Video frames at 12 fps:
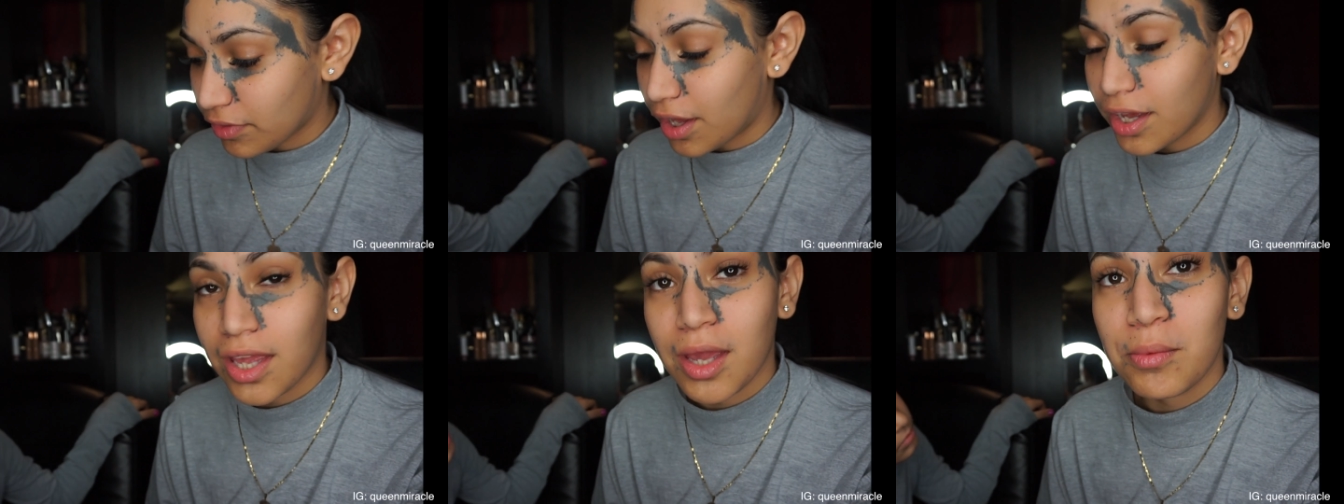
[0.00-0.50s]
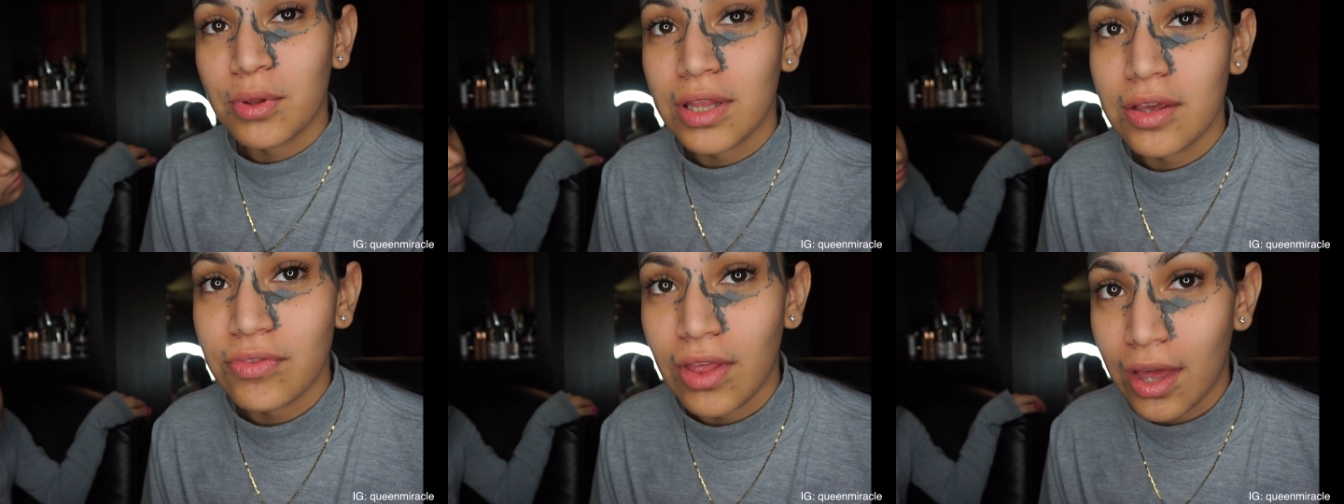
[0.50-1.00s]
I can't
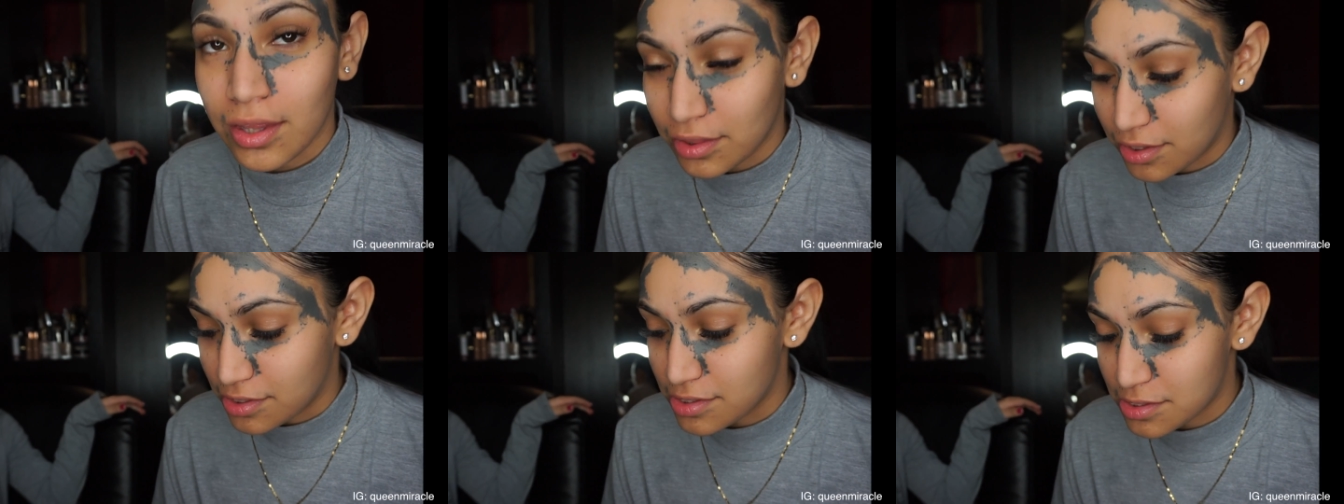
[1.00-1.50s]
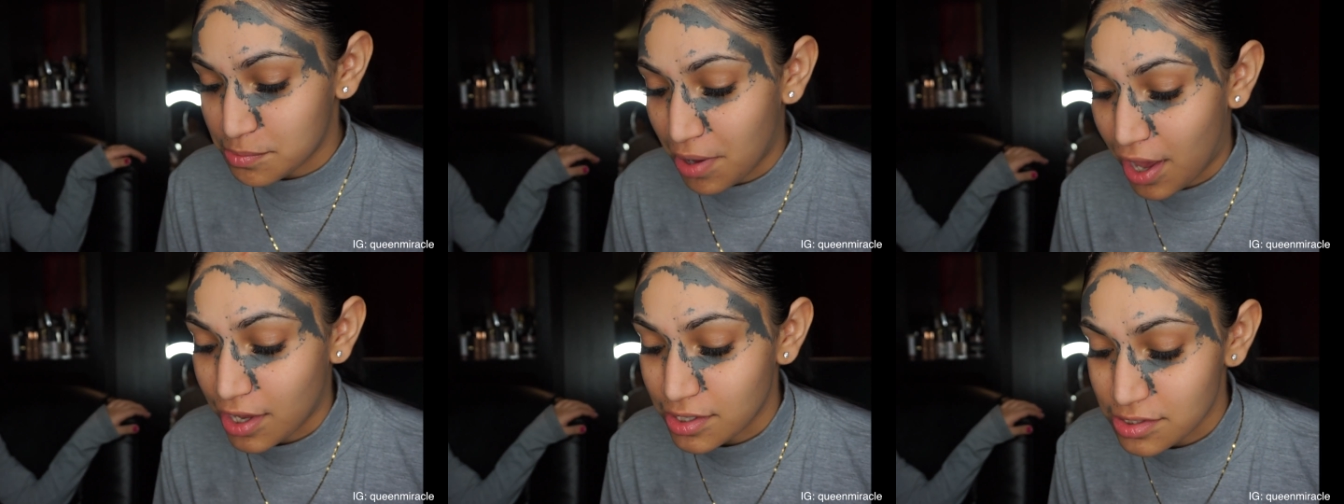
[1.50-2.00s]
believe that this
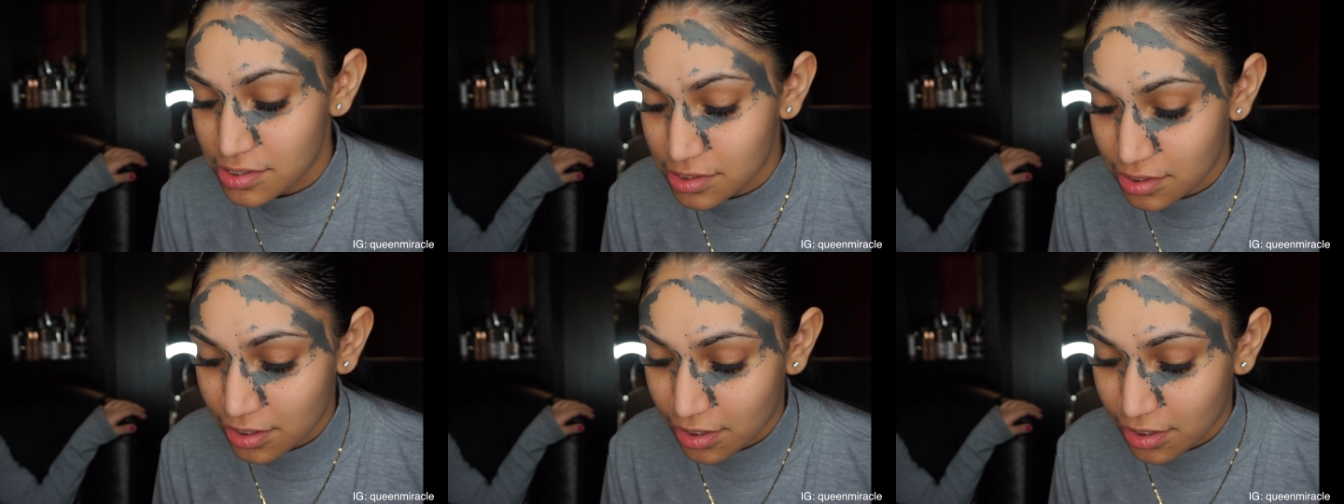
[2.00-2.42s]
mask,